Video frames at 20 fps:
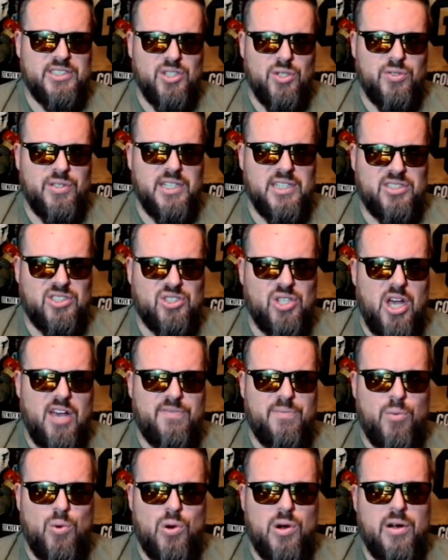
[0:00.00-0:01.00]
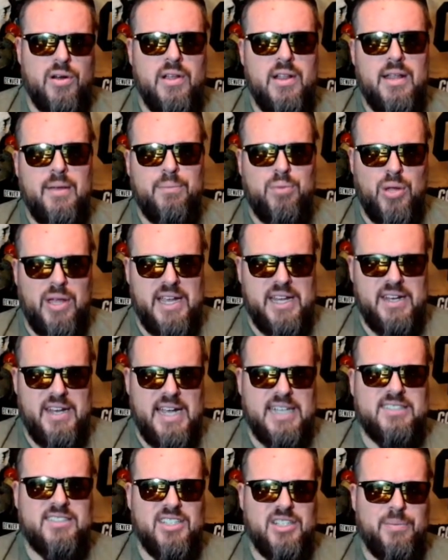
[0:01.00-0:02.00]
is only a sophomore playing
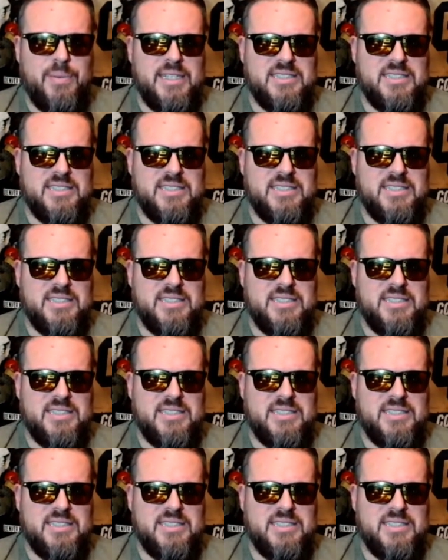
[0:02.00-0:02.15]
next to the